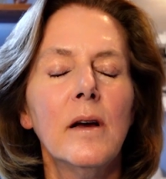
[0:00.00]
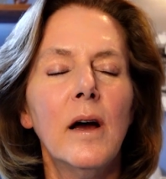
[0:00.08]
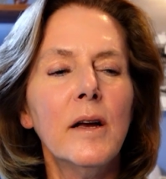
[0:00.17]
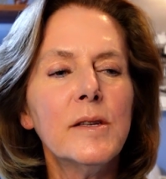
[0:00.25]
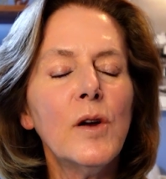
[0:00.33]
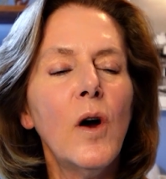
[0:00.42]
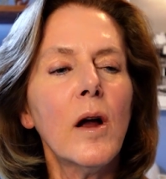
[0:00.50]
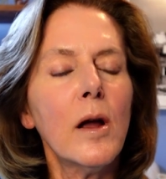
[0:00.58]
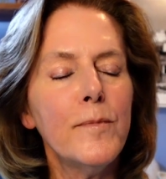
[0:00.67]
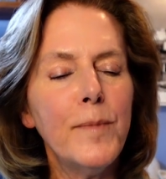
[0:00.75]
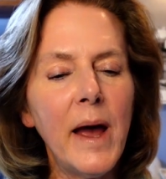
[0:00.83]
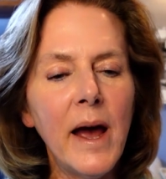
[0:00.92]
I saw a
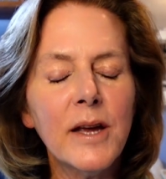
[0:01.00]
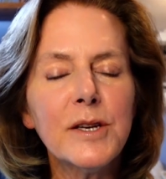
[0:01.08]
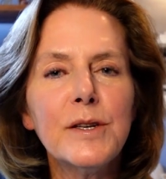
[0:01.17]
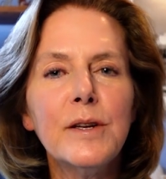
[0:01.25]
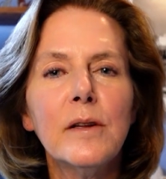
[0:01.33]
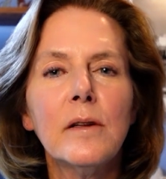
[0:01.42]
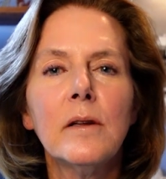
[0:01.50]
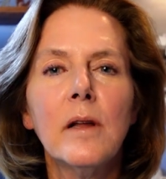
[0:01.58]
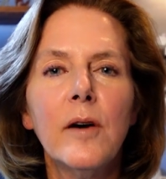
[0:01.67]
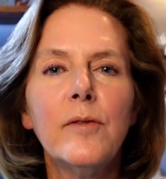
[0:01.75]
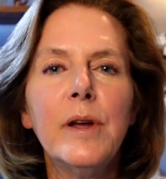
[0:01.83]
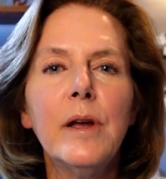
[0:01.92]
compassionate,
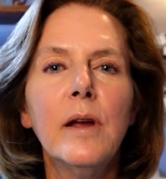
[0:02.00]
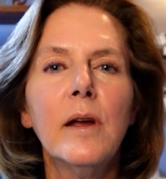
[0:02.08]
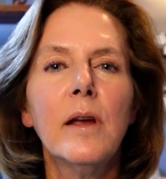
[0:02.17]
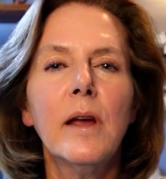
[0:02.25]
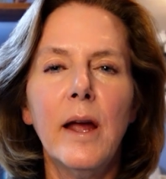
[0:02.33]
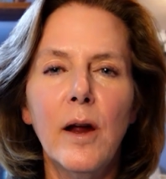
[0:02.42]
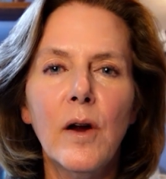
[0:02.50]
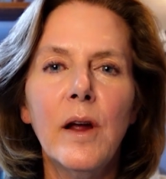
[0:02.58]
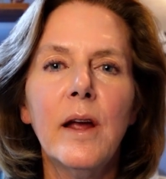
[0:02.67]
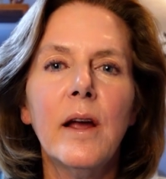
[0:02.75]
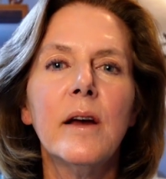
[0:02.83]
loving, caring,